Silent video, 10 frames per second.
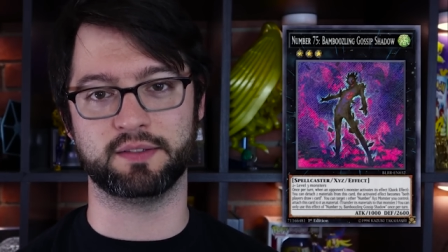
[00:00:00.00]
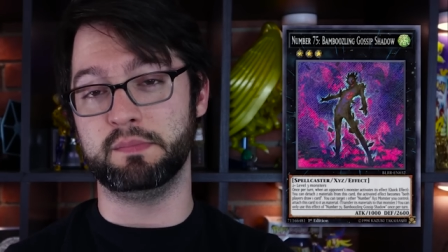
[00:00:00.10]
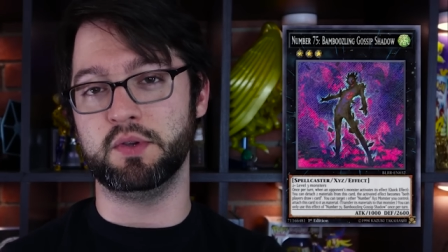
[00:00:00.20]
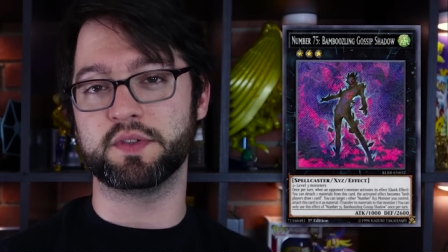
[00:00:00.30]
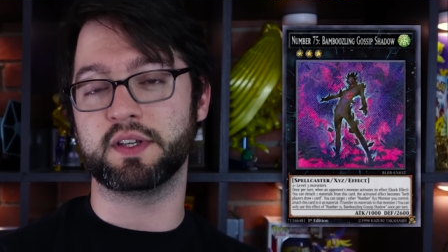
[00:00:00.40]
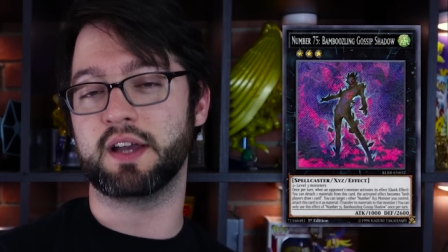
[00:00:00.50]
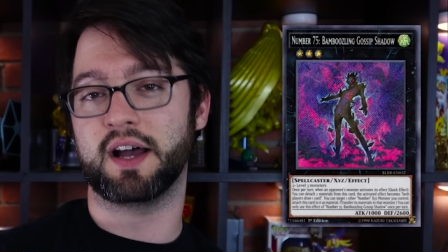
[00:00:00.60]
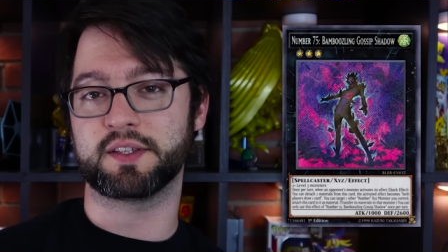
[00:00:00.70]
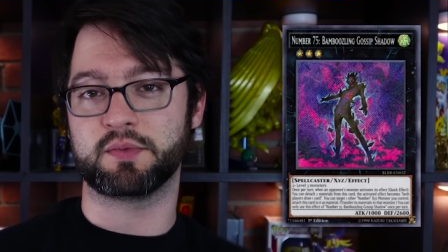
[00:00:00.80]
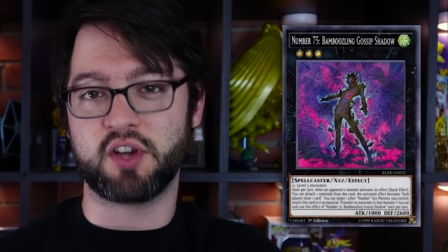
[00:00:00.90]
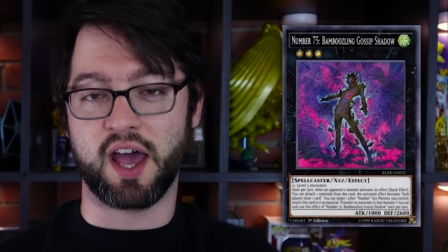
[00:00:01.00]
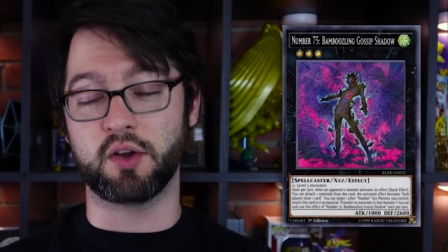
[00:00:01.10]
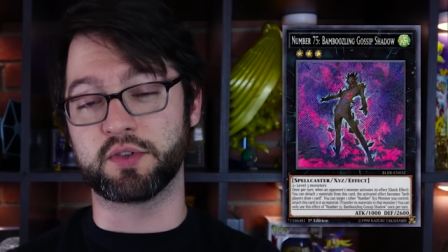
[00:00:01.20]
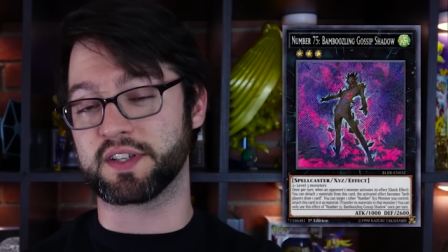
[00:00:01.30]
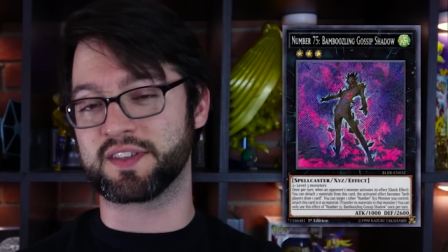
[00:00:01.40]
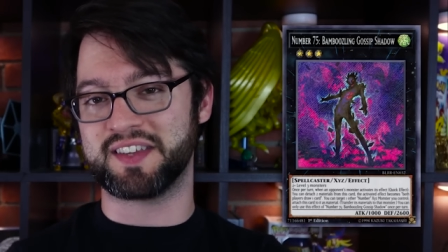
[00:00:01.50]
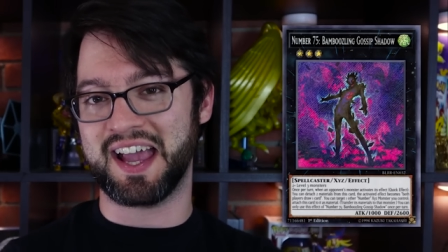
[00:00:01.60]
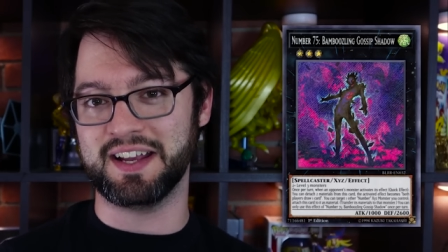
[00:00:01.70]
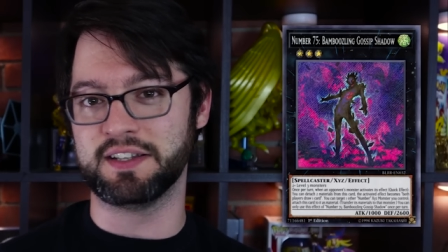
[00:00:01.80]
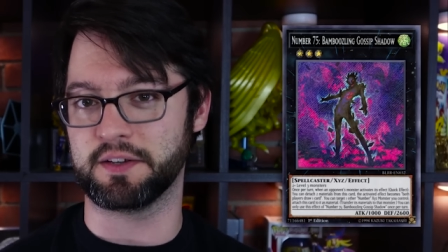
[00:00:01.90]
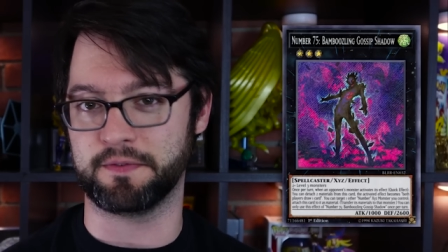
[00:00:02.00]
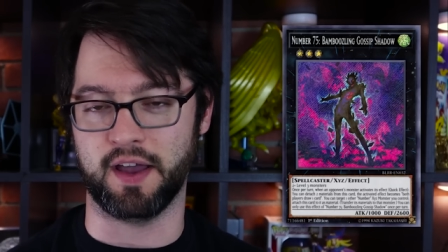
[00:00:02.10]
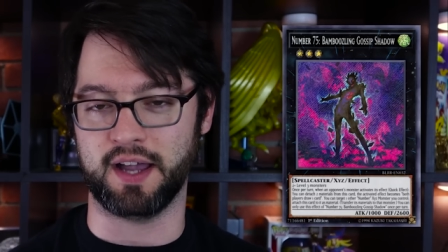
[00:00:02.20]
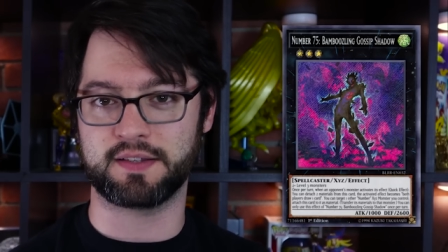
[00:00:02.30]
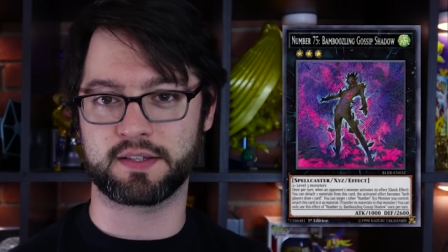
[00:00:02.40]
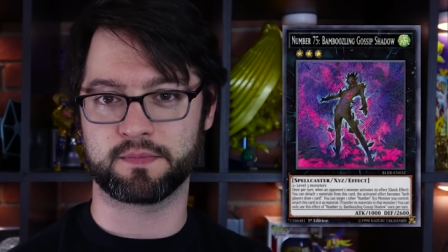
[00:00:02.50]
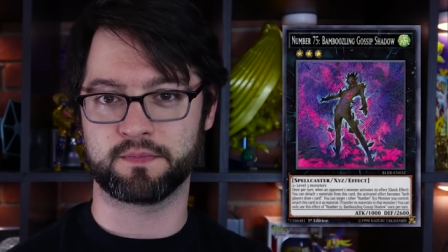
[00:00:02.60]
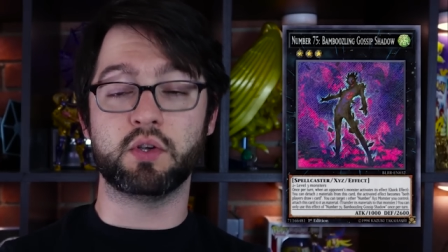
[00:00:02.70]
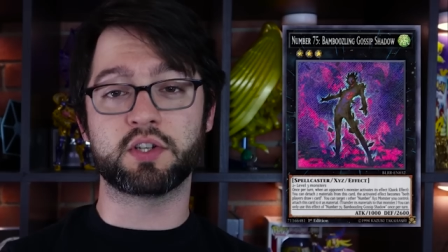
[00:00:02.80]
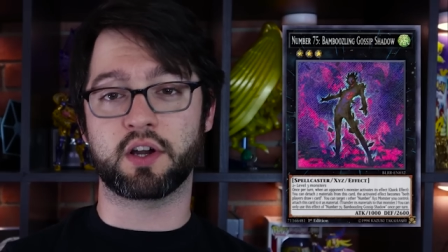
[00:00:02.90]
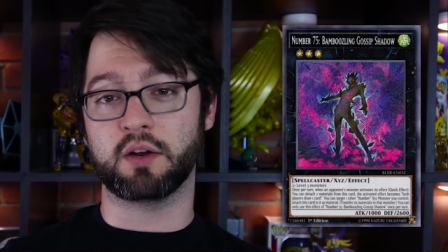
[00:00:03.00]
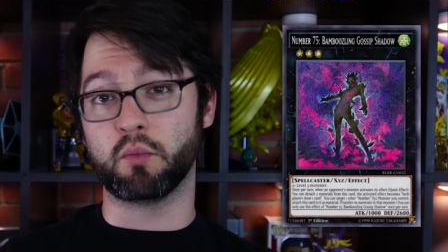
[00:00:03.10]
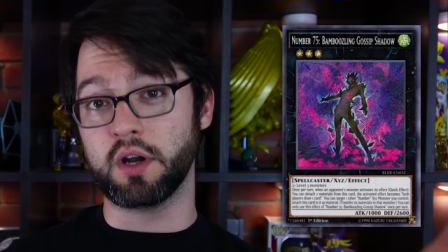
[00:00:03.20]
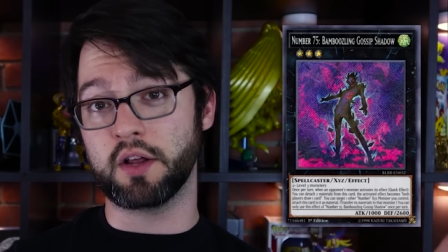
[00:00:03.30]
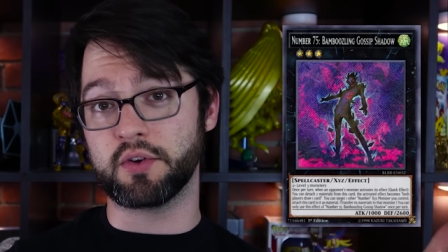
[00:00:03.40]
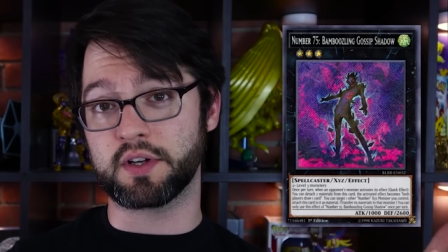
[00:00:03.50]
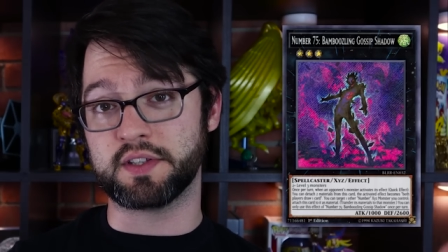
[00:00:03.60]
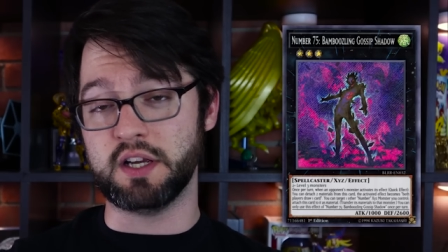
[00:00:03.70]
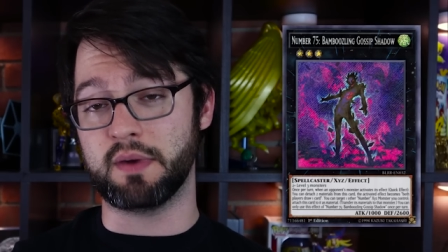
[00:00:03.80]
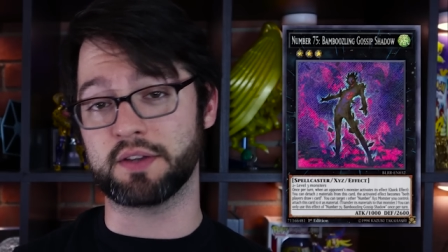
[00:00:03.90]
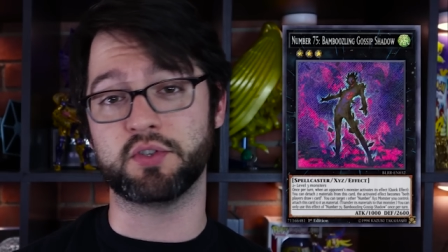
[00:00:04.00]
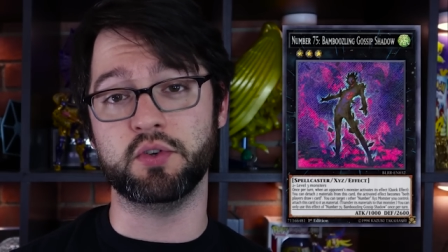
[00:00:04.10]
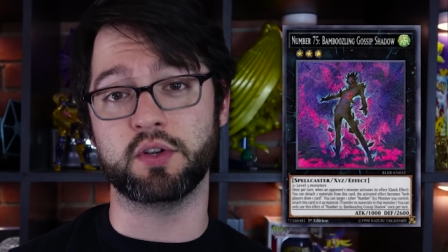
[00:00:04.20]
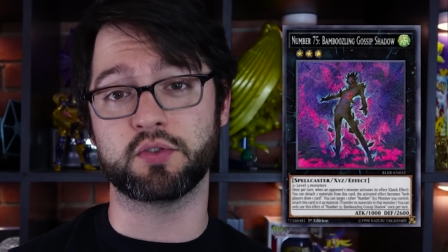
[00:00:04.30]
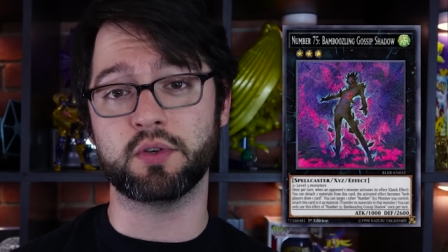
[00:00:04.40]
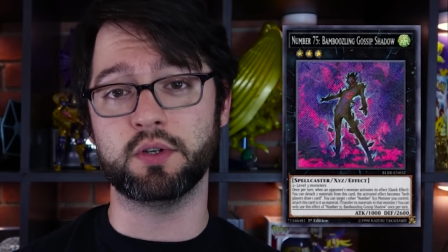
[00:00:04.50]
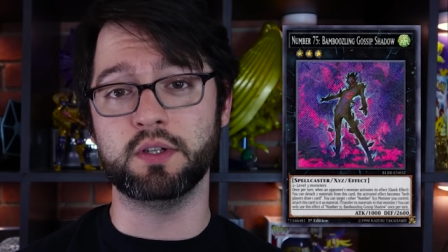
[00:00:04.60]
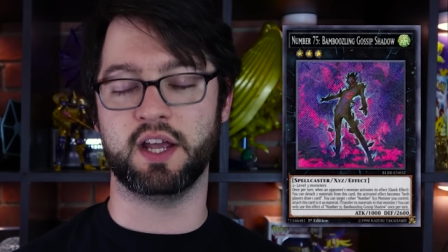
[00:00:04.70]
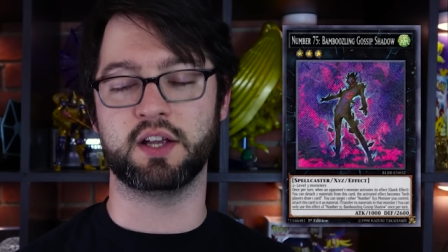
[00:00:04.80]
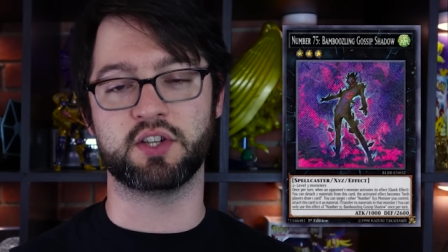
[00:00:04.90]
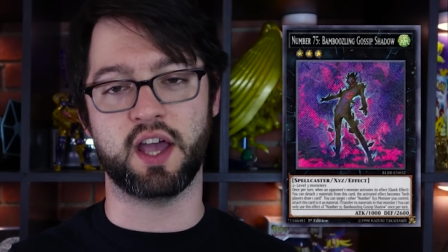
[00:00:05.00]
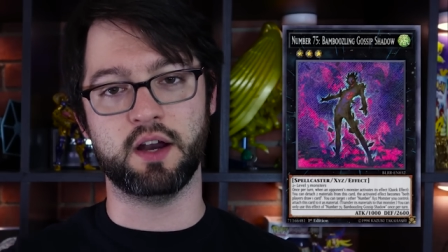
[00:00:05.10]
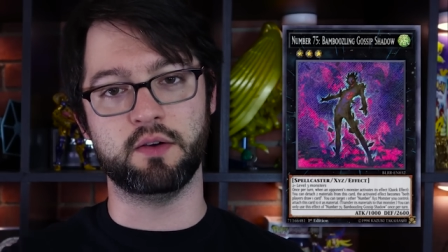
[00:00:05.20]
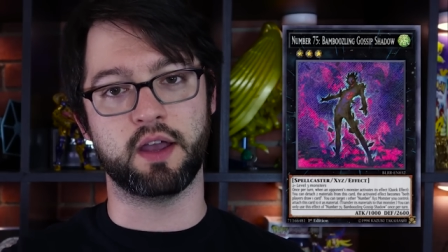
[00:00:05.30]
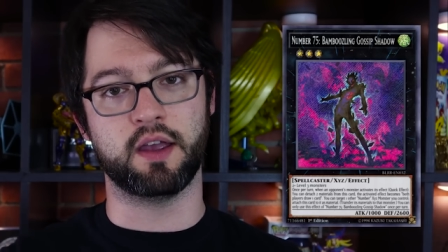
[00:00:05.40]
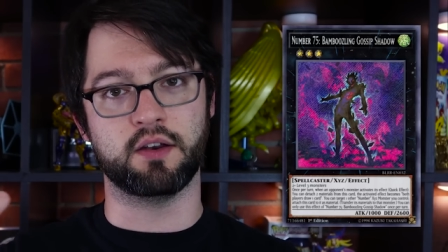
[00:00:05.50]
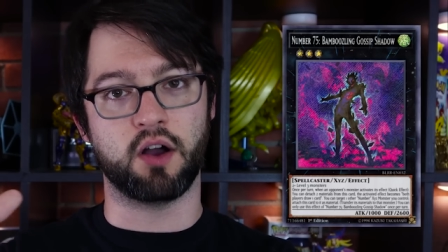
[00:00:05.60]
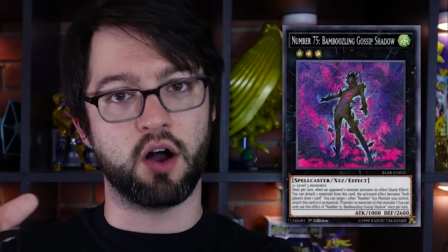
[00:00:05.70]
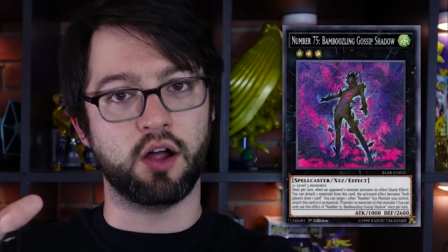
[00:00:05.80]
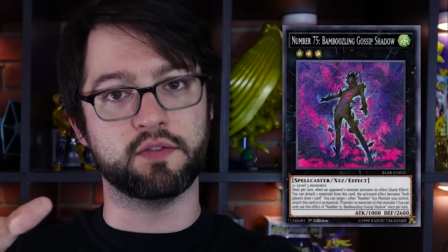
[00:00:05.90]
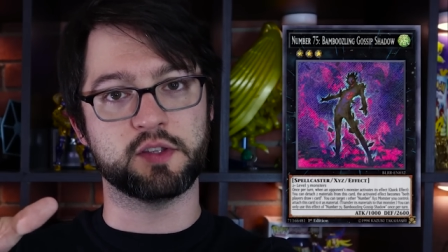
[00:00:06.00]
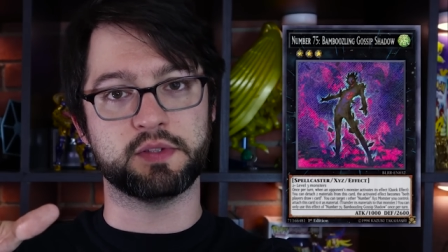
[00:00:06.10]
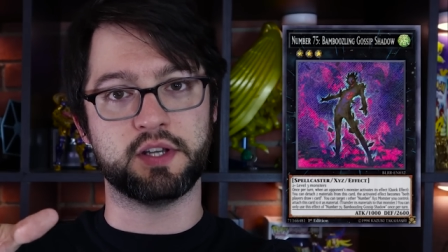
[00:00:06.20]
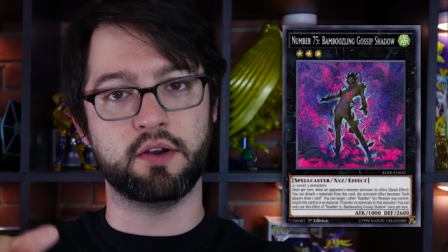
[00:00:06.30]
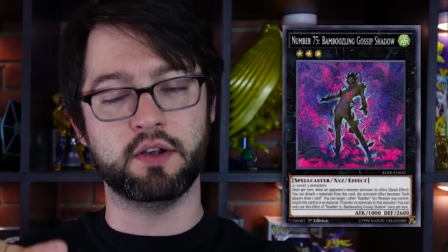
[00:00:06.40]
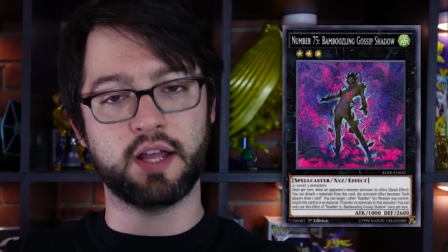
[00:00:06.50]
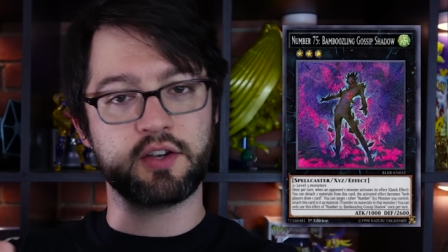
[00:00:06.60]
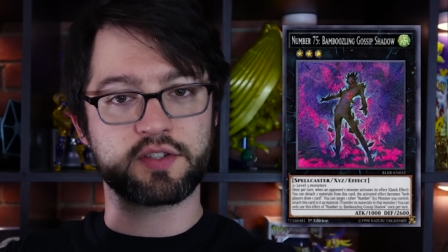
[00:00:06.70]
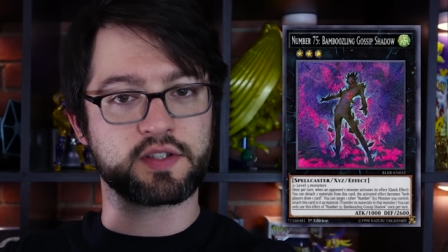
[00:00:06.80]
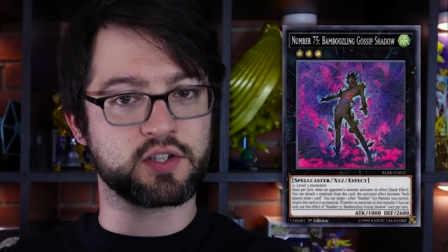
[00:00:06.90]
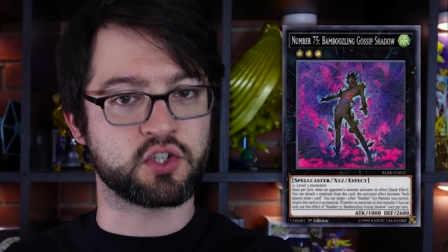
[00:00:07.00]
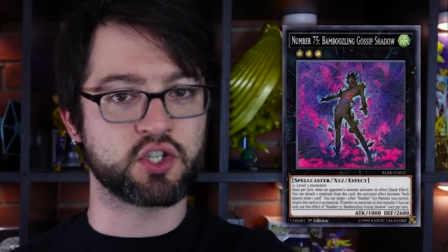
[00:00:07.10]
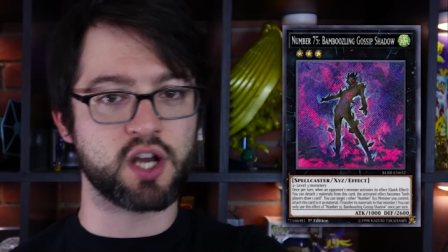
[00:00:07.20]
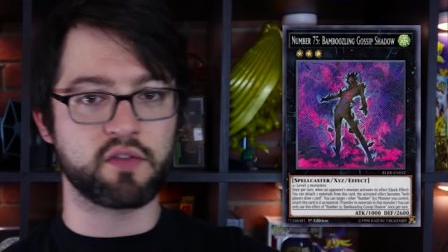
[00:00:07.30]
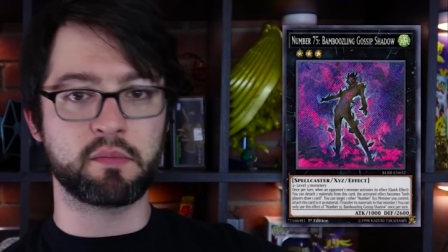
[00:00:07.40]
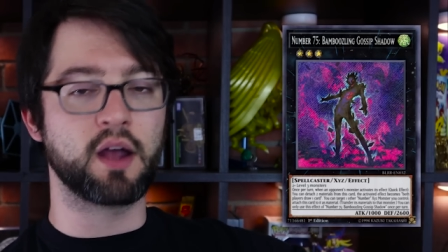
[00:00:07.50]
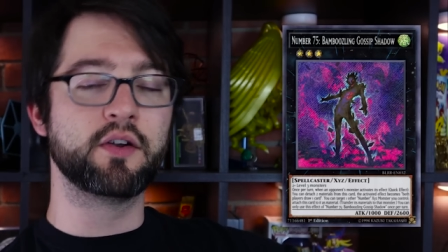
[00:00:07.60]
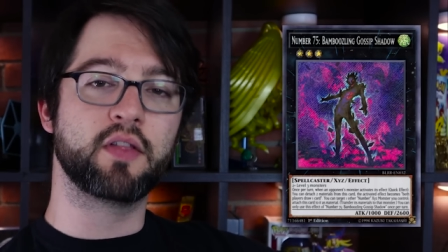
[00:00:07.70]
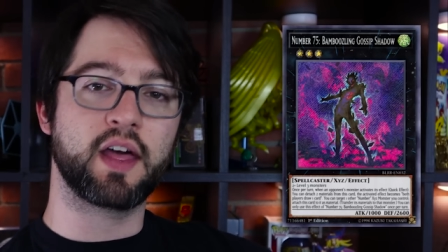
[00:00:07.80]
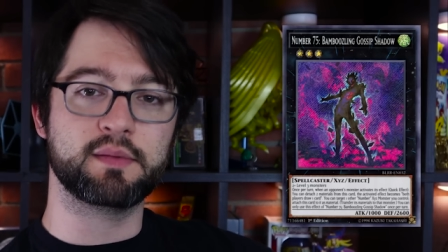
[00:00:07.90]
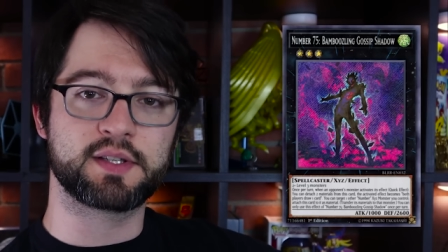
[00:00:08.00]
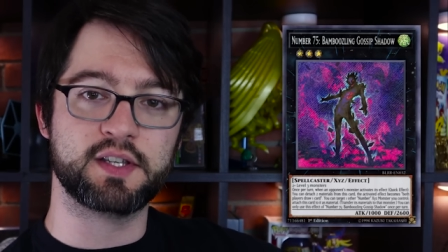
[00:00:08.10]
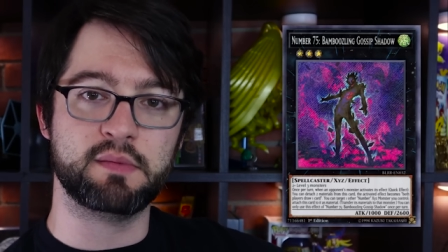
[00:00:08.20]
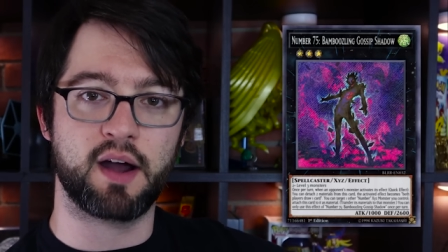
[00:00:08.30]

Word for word: Bamboozling Gossip Shadow's second effect, you can target one other Xyz monster you control, take Shadow and all of his material, and just shove him under that Xyz